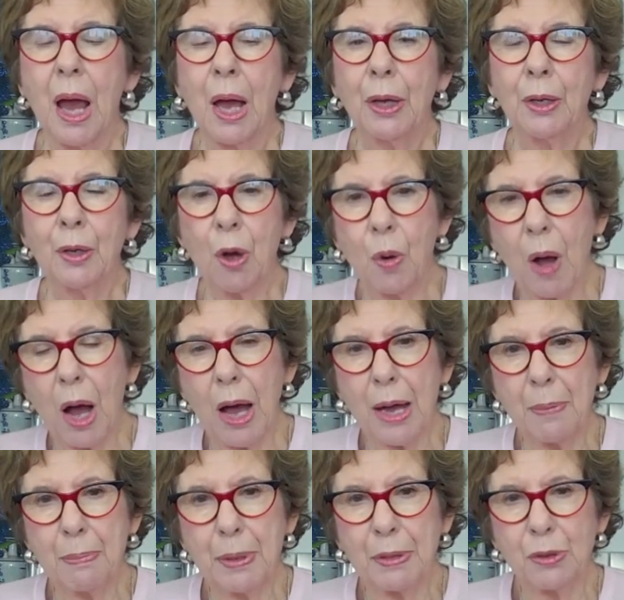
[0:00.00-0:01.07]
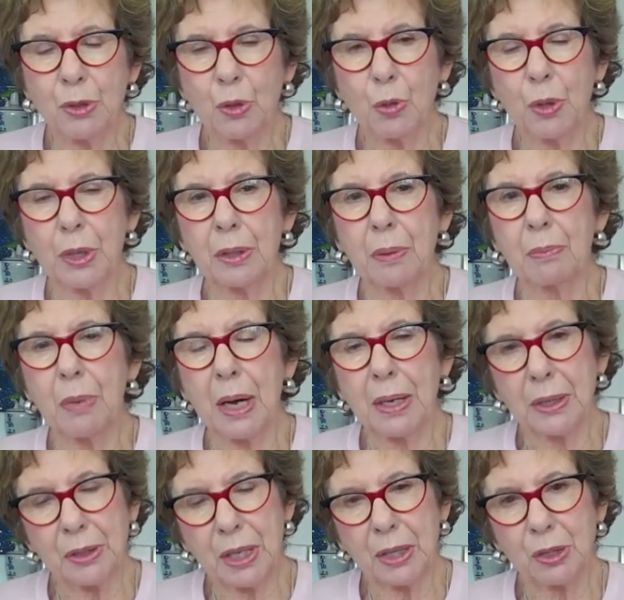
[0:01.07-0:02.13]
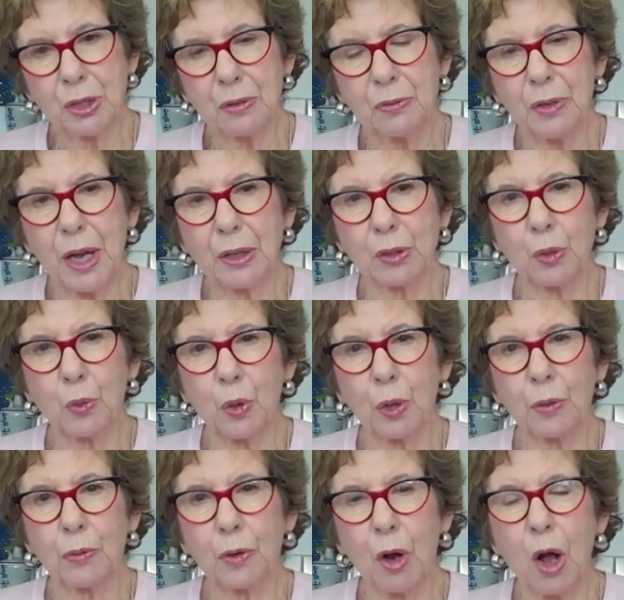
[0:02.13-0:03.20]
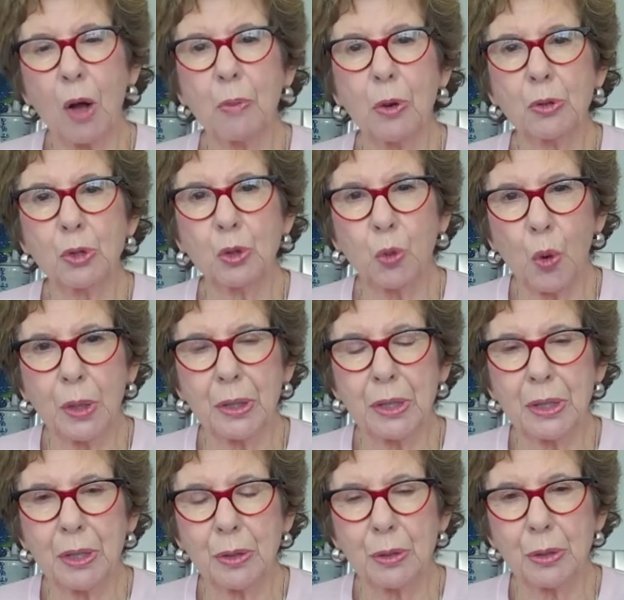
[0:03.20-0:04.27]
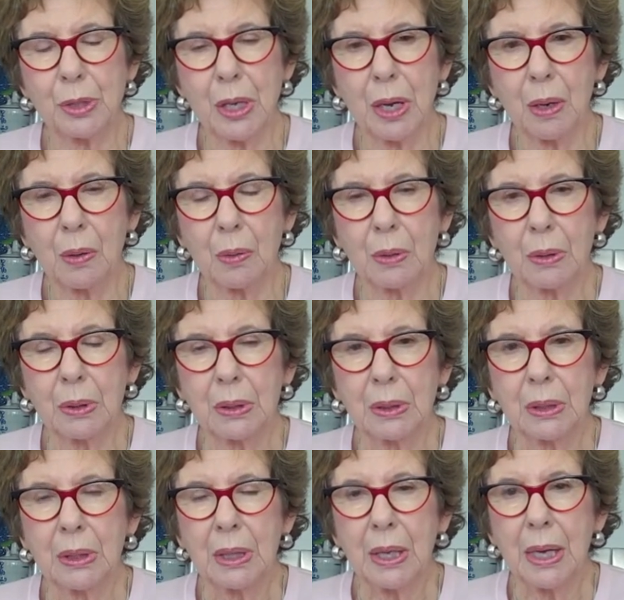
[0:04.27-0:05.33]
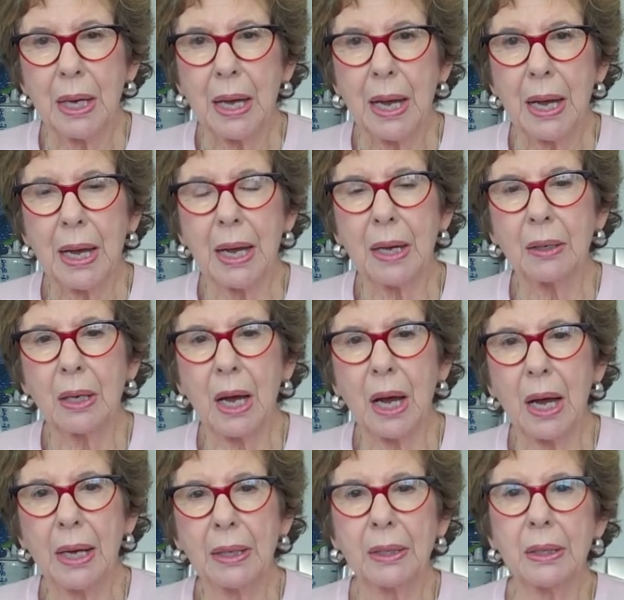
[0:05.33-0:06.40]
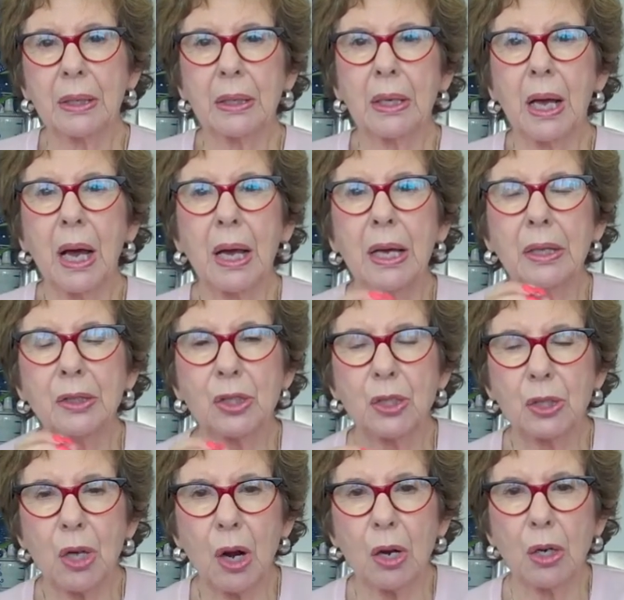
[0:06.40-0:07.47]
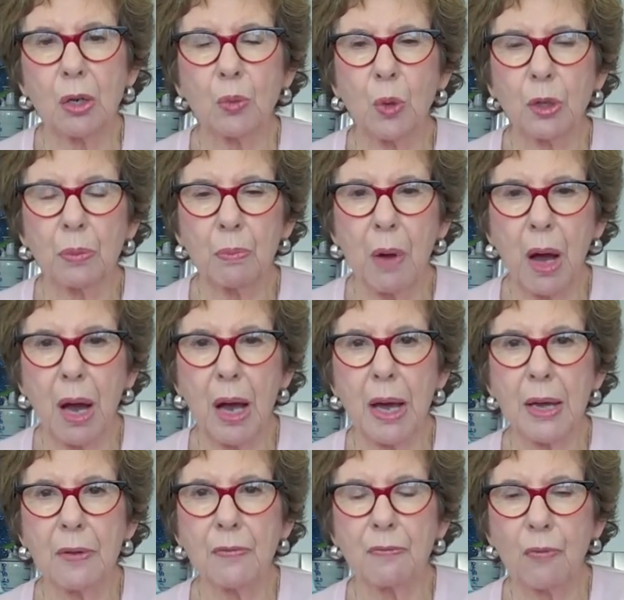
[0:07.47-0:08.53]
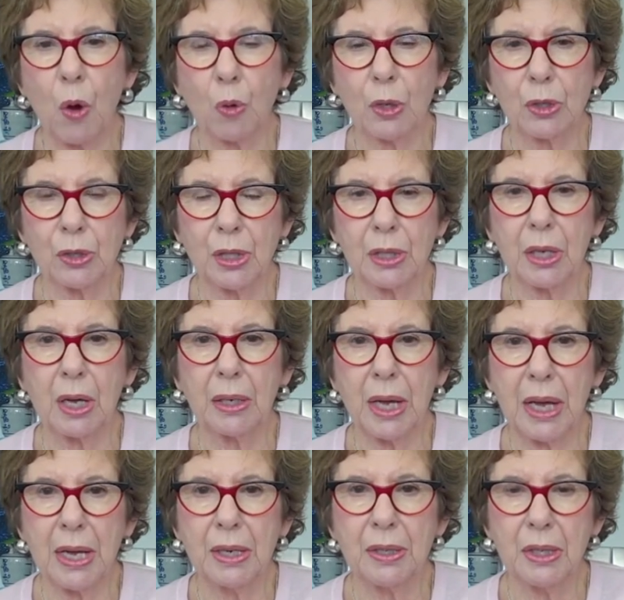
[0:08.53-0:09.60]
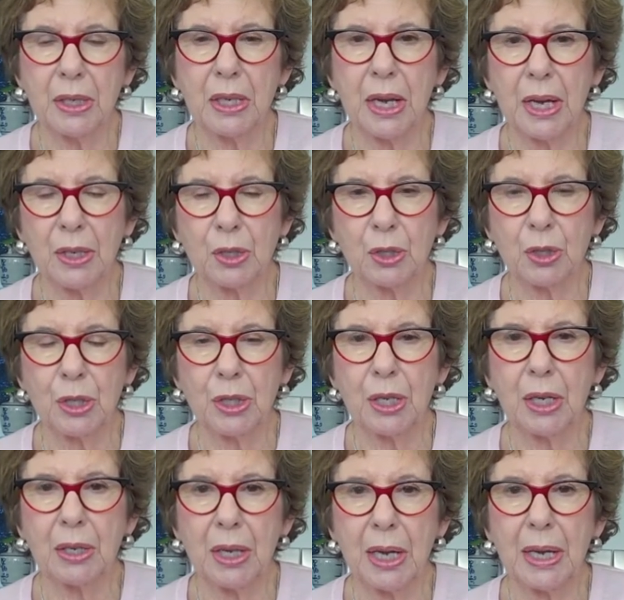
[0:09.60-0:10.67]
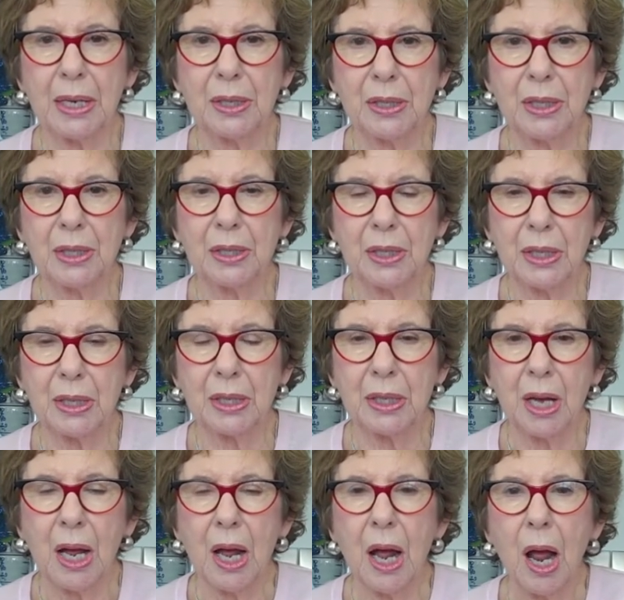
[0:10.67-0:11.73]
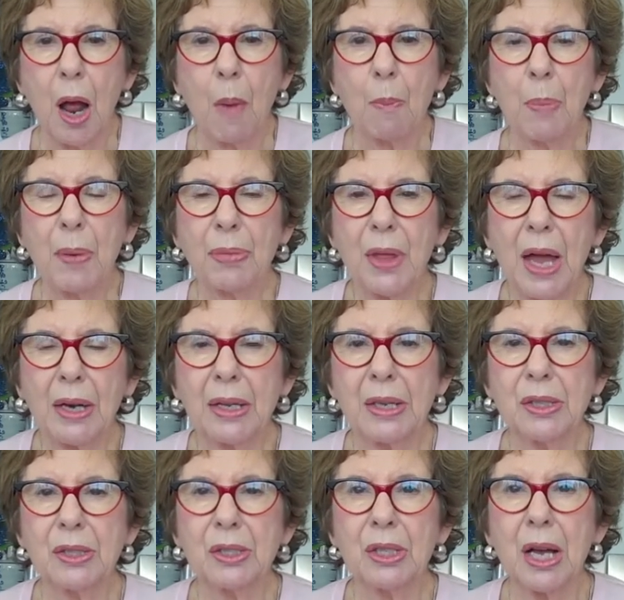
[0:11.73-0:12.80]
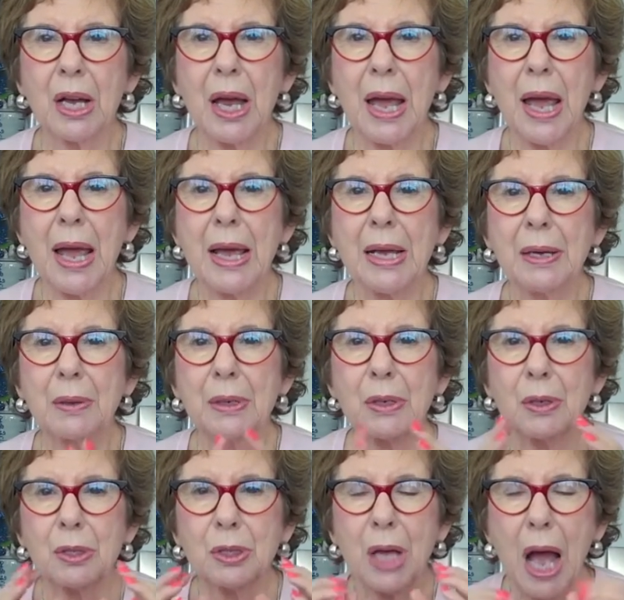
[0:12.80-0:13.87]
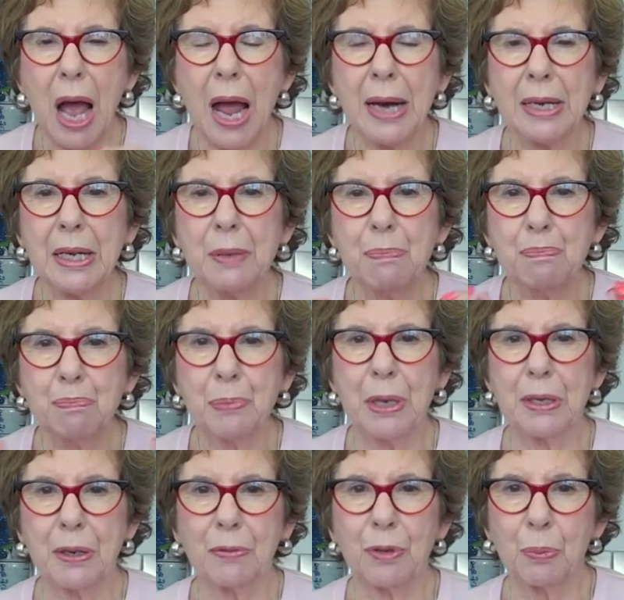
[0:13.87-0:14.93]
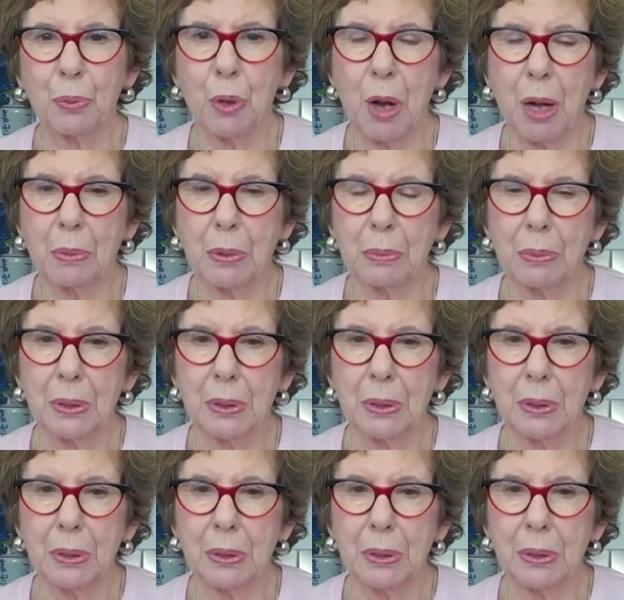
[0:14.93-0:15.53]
You know, I've been doing my Attention Factor work for almost 20 years now, and it started with my focusing on ADHD and ADD, but that is a tiny bit of the problem,